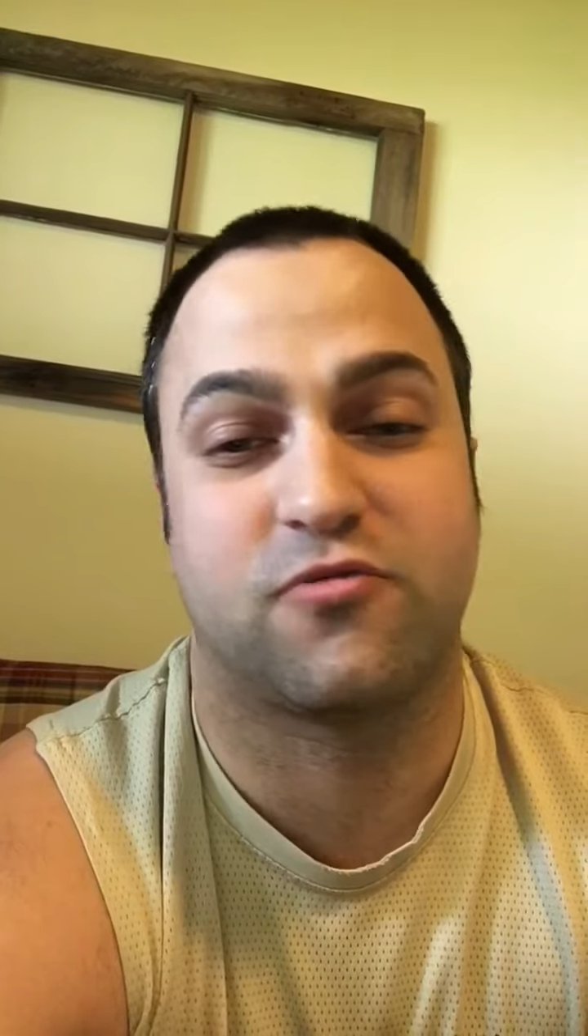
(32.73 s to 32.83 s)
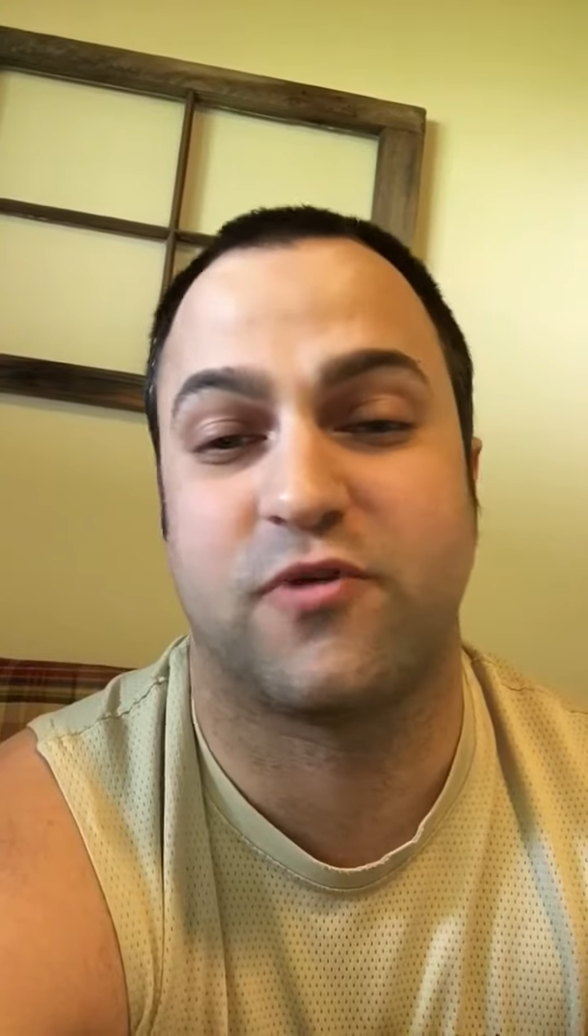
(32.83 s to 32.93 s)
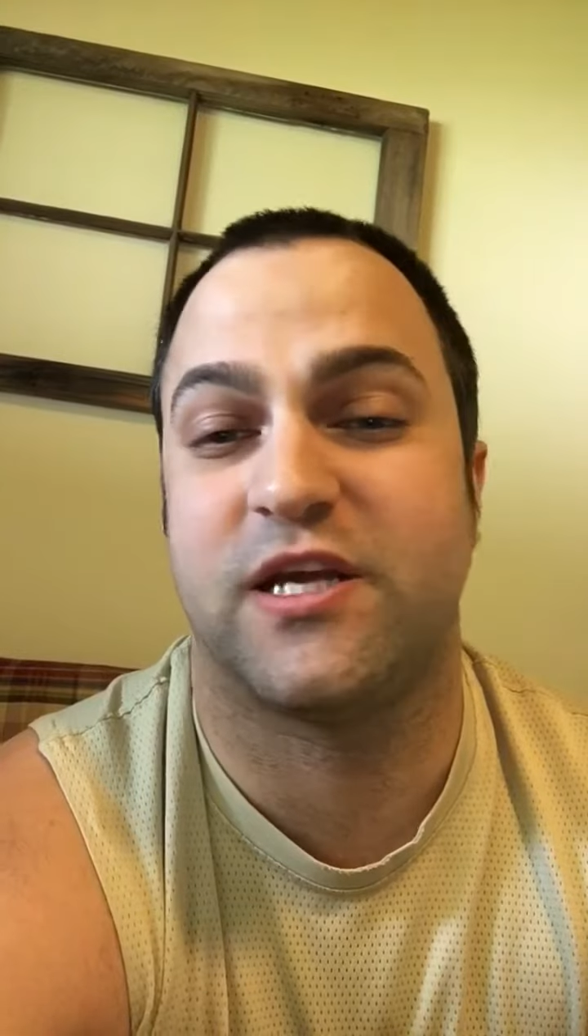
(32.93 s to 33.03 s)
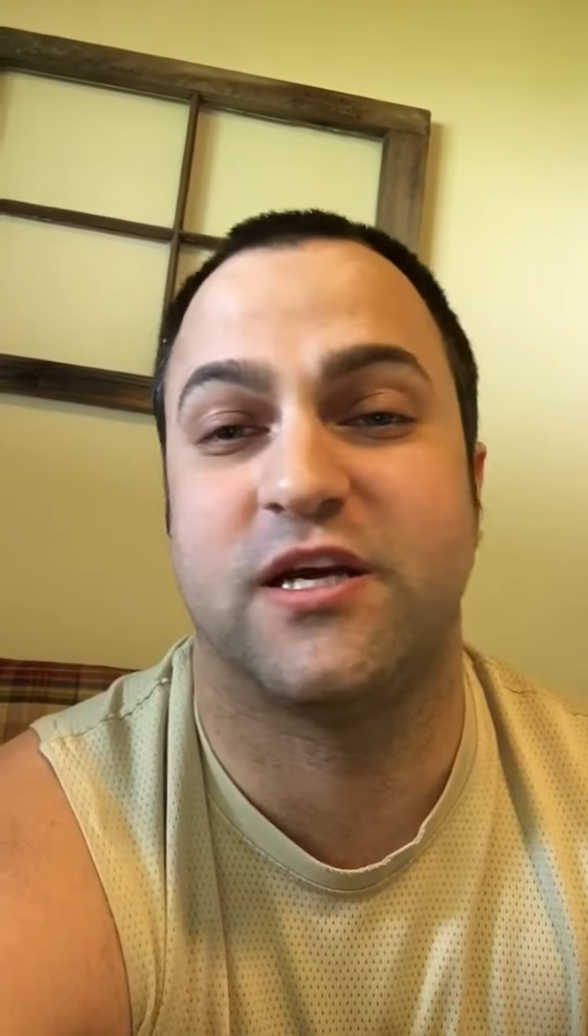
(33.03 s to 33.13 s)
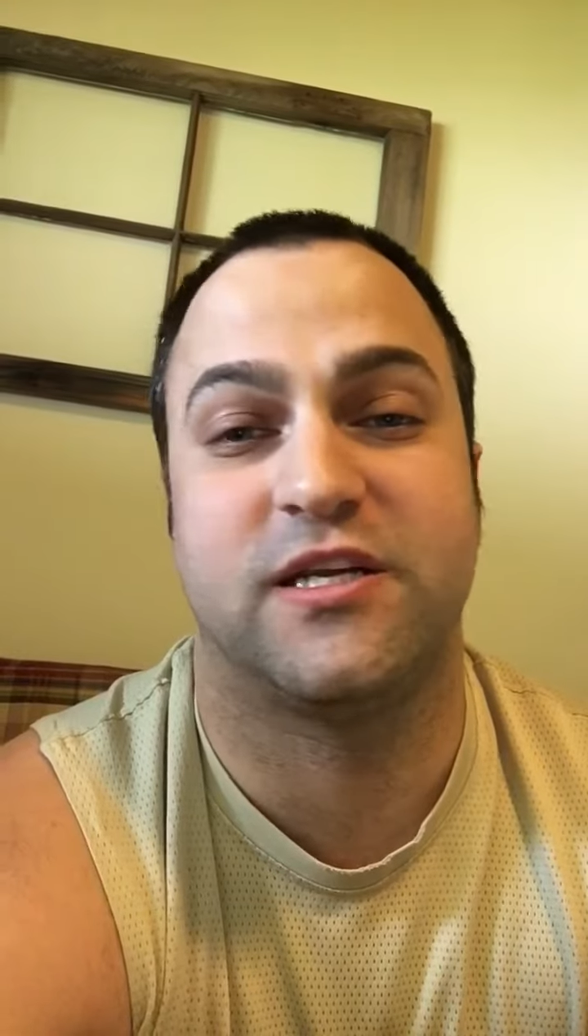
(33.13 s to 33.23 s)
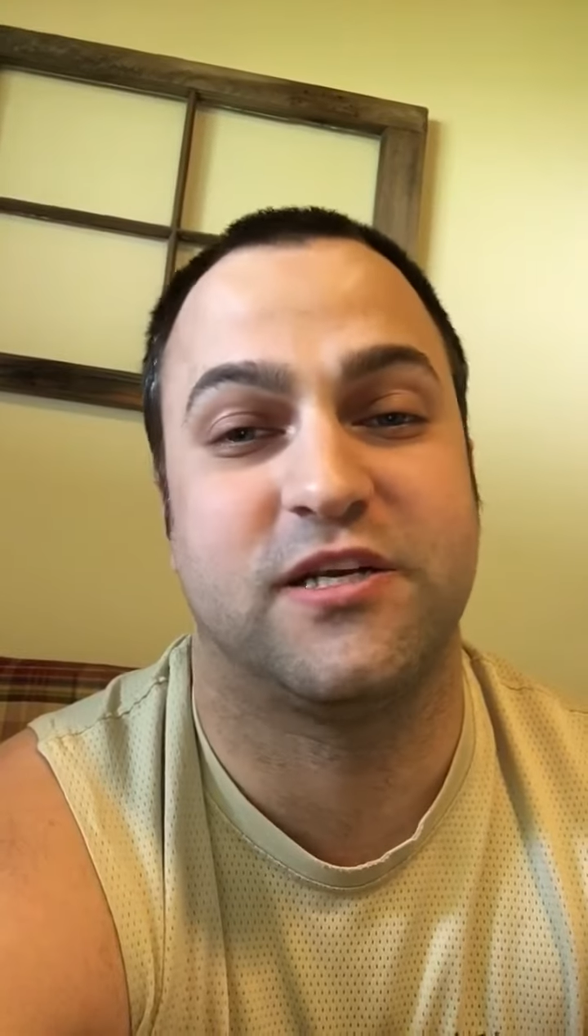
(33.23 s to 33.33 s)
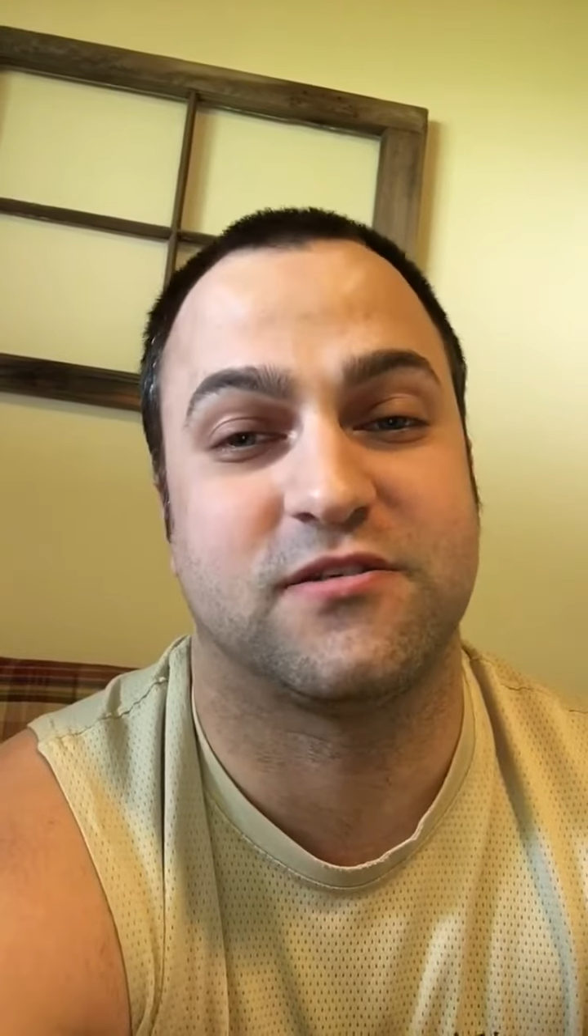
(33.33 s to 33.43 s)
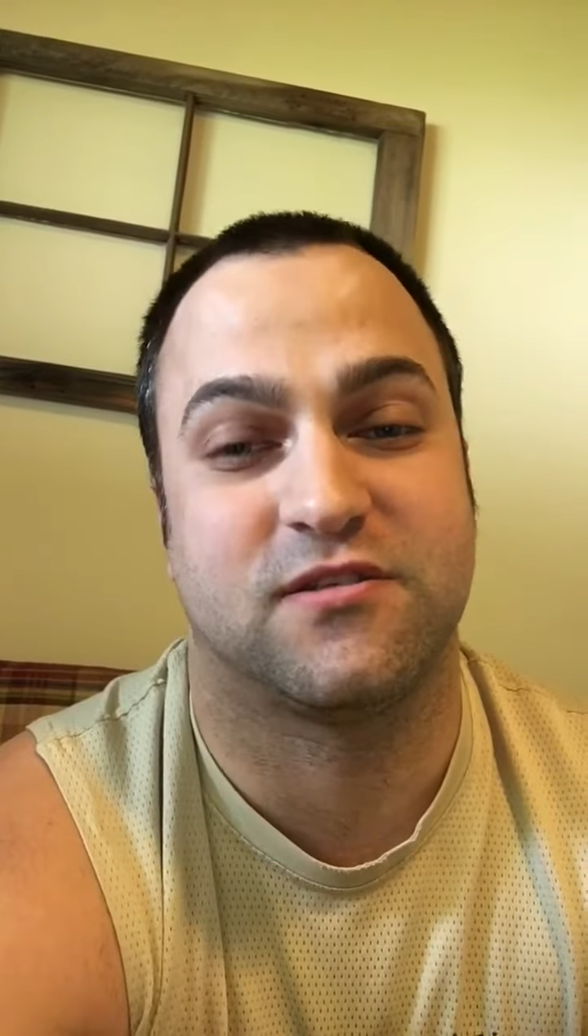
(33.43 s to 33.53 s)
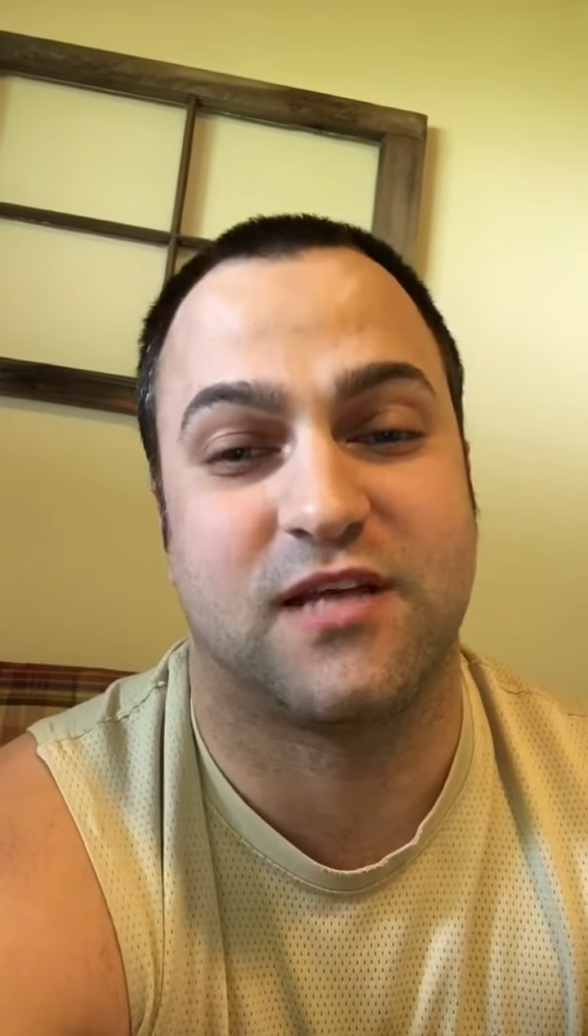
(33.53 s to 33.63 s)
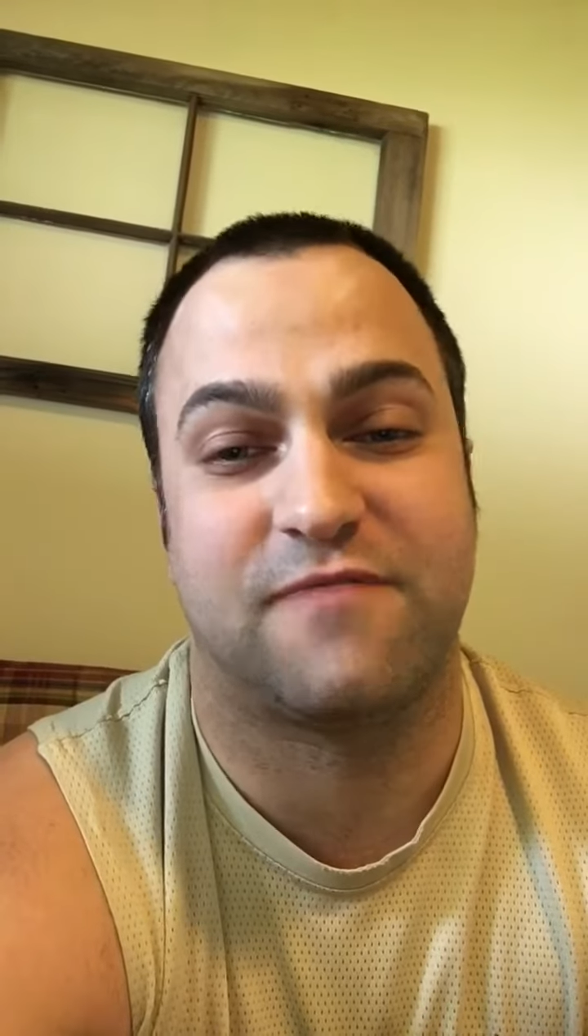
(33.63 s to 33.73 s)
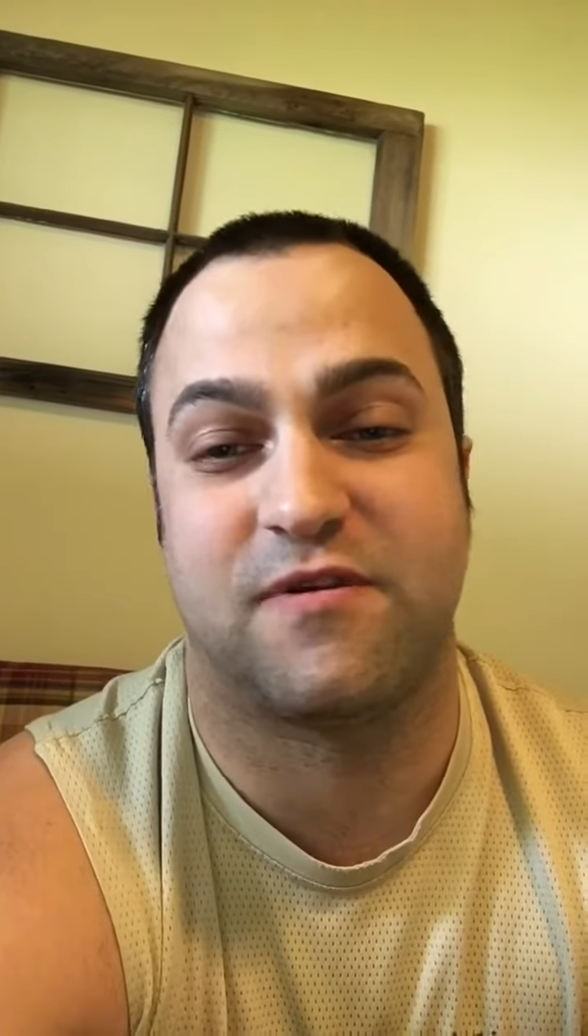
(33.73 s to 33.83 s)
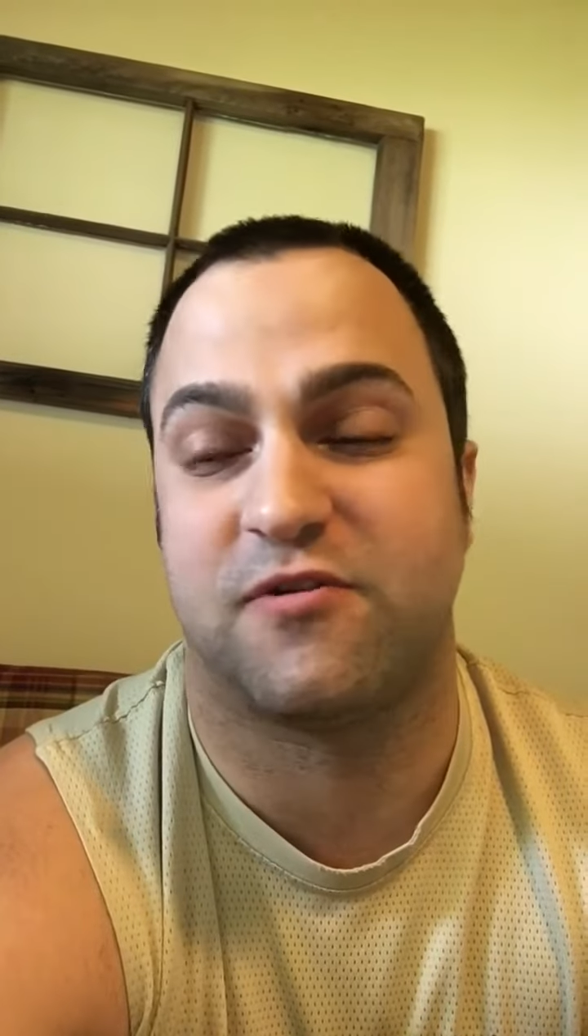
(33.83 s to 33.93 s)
good years left of